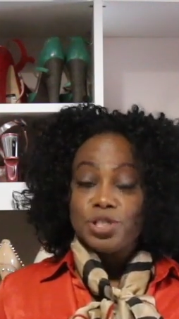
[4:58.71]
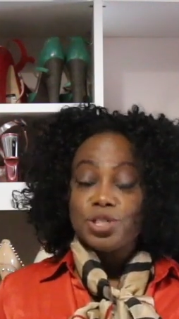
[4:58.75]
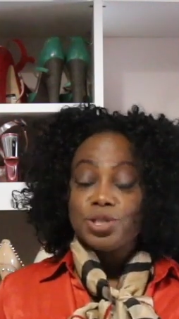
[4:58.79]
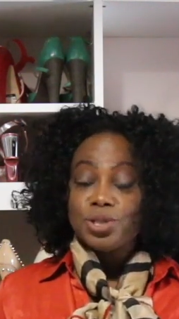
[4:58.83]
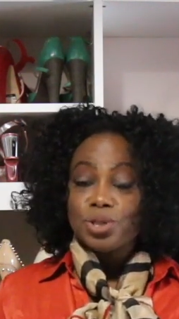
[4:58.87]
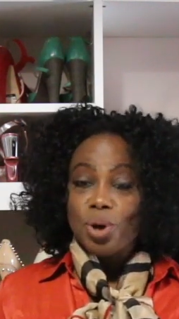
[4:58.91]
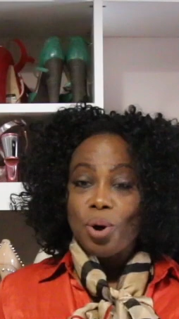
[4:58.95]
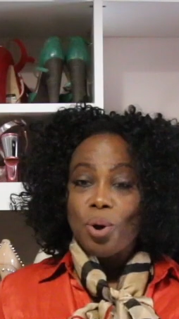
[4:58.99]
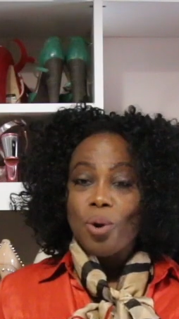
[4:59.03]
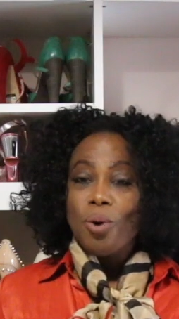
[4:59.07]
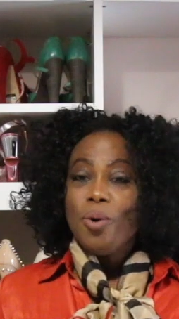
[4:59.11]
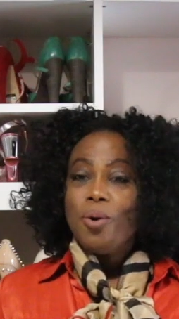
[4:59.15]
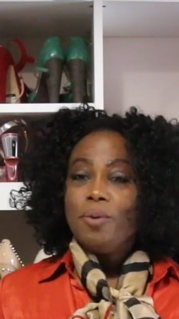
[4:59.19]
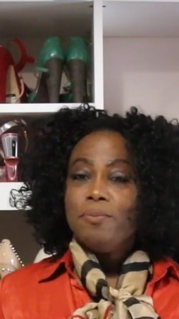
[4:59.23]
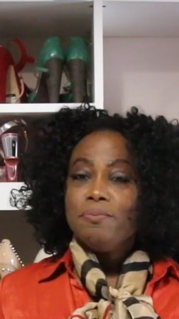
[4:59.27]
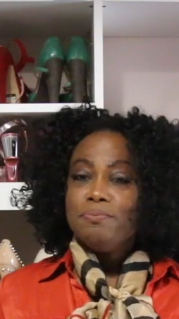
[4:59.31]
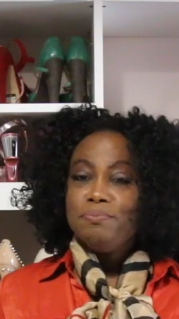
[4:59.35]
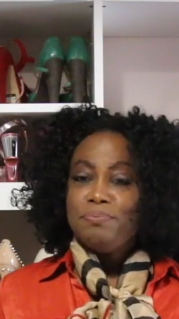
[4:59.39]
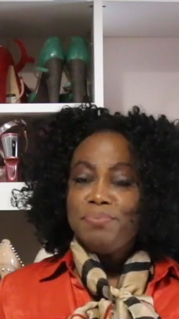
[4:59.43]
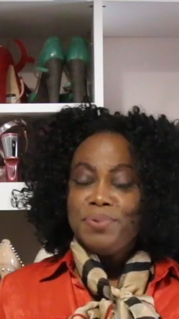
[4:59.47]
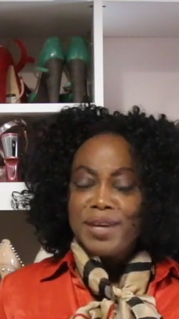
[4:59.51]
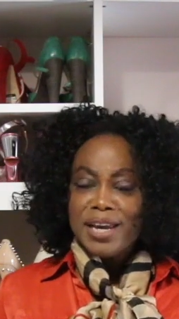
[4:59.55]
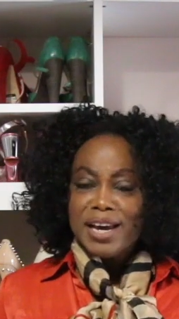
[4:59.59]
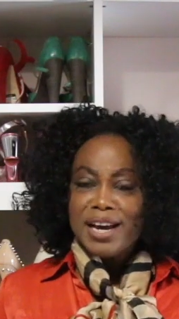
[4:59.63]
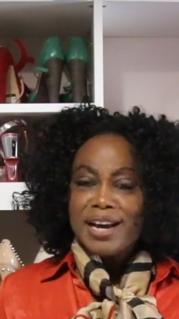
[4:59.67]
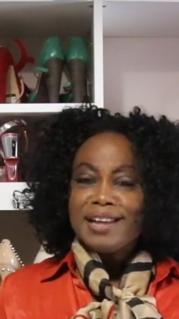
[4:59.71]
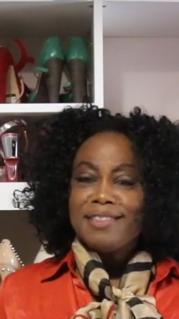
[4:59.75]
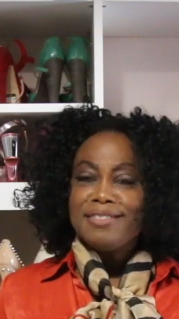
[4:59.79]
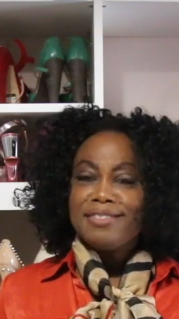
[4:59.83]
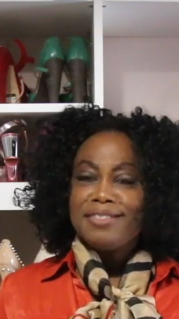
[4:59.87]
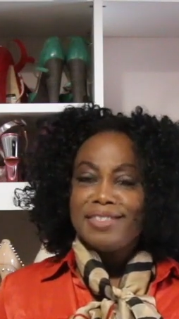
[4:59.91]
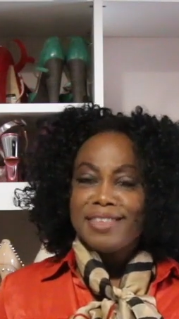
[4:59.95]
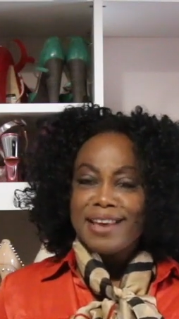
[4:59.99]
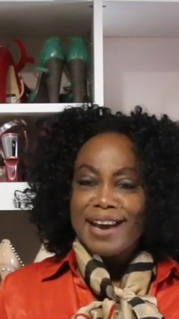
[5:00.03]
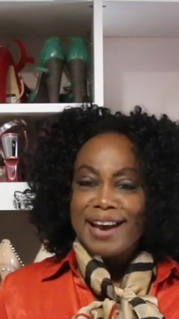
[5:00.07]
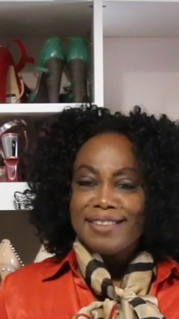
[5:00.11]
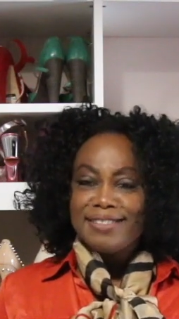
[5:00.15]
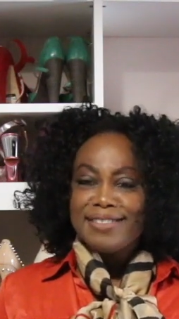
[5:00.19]
So bear
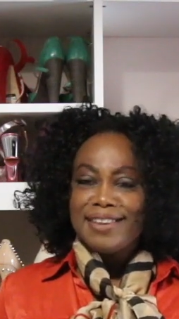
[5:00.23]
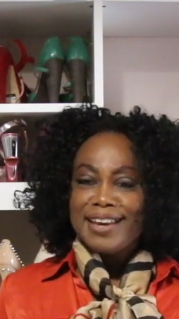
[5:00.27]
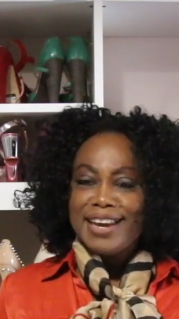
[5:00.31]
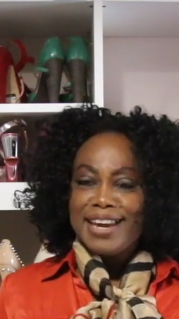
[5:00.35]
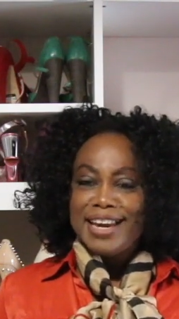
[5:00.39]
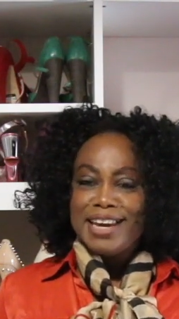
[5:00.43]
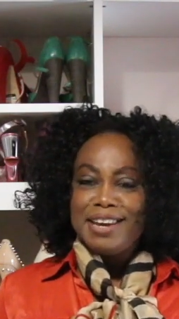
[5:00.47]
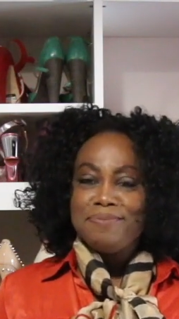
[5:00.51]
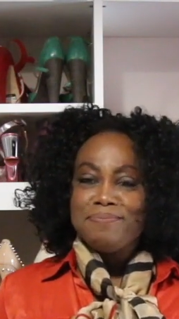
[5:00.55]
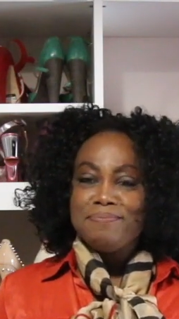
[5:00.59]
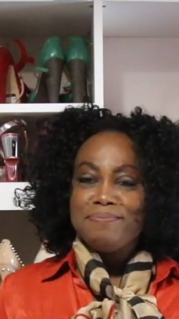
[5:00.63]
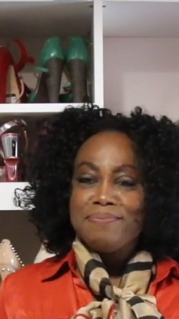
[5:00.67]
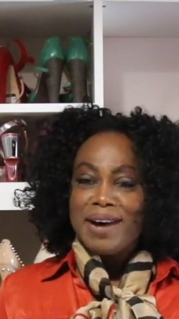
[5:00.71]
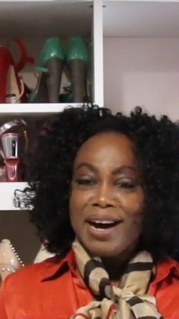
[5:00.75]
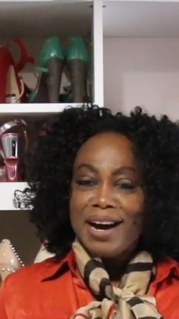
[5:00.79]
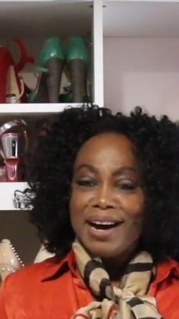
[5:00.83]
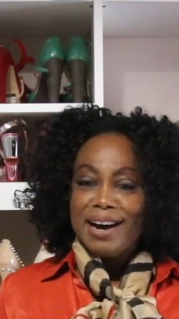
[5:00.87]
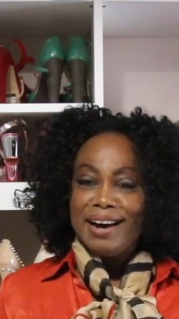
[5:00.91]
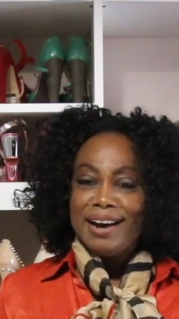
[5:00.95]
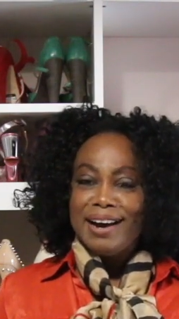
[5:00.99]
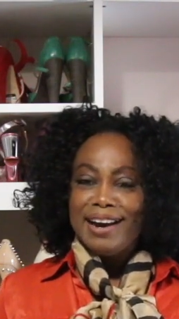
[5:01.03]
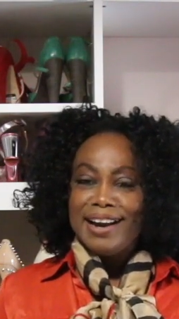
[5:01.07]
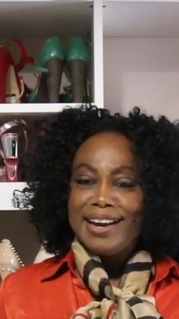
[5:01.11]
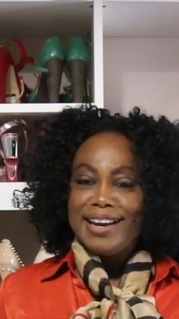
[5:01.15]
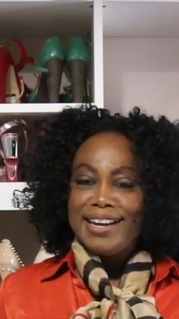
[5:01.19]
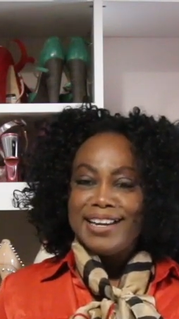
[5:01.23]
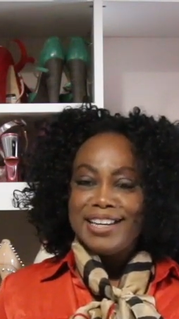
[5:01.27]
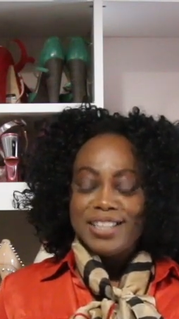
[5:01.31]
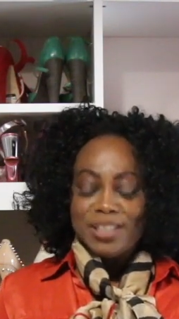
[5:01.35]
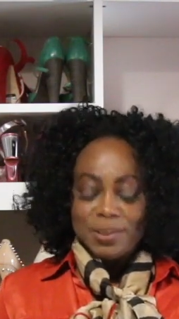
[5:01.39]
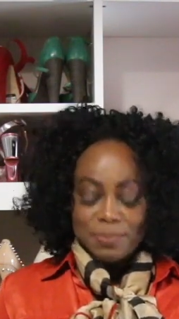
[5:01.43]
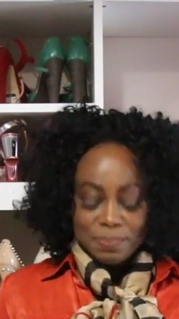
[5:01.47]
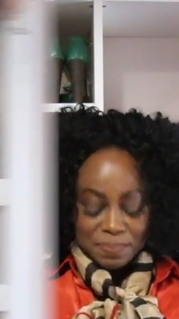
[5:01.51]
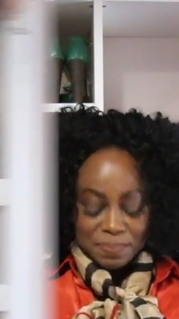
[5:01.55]
that in mind.